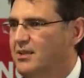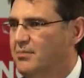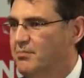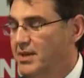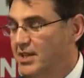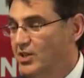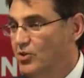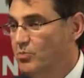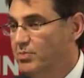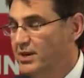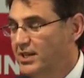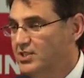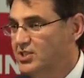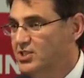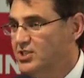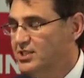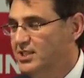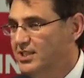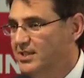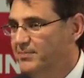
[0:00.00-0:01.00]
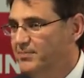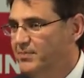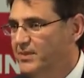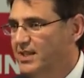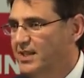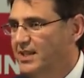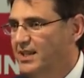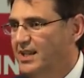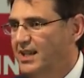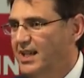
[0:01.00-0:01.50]
medical practitioner,
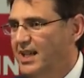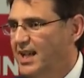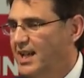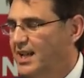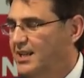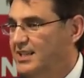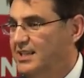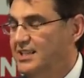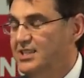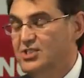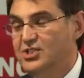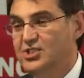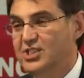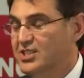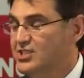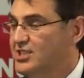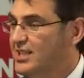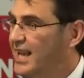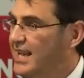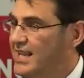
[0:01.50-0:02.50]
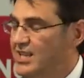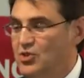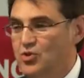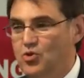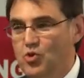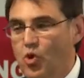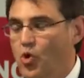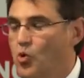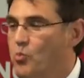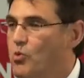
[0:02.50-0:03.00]
and it is just a
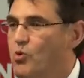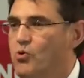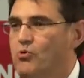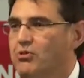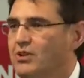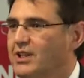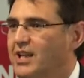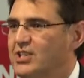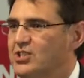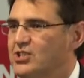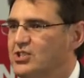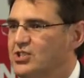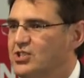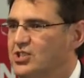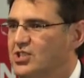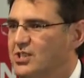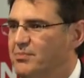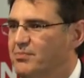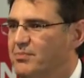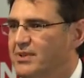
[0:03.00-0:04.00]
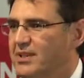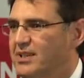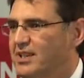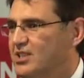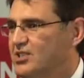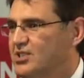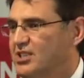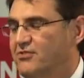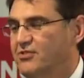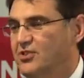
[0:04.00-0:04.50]
normal relationship
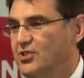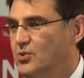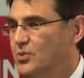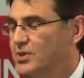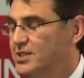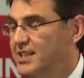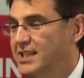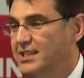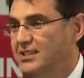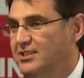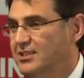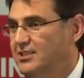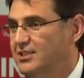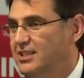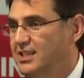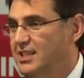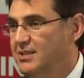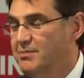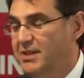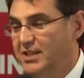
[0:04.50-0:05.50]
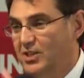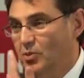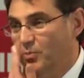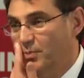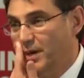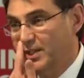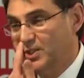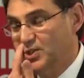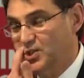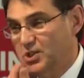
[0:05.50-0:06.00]
as if you attended the medical
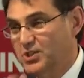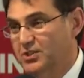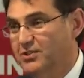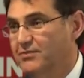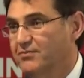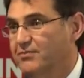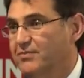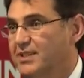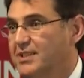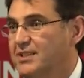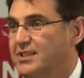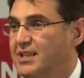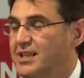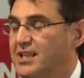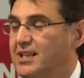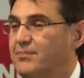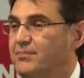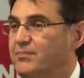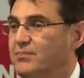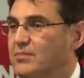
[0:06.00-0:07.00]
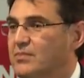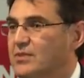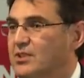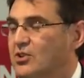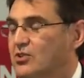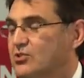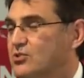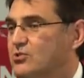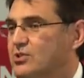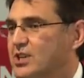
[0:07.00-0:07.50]
practitioner in their
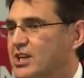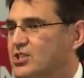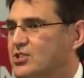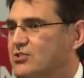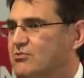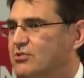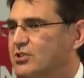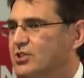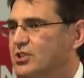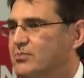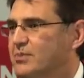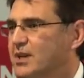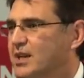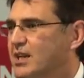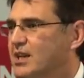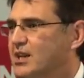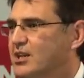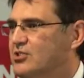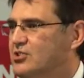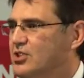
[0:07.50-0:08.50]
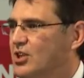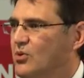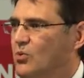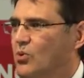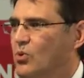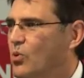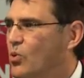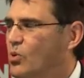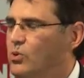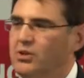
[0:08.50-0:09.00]
consultation room. So
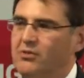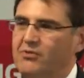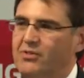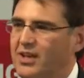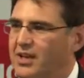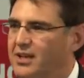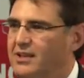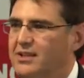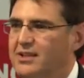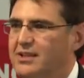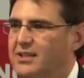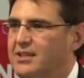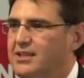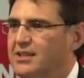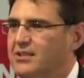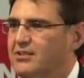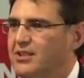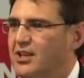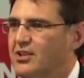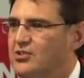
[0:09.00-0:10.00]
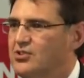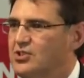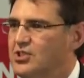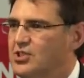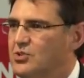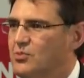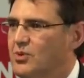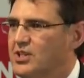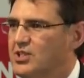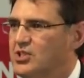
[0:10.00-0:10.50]
all of those
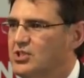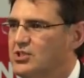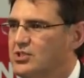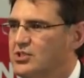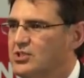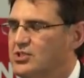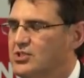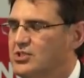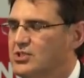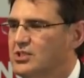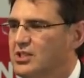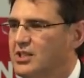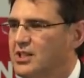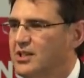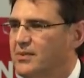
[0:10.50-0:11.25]
situations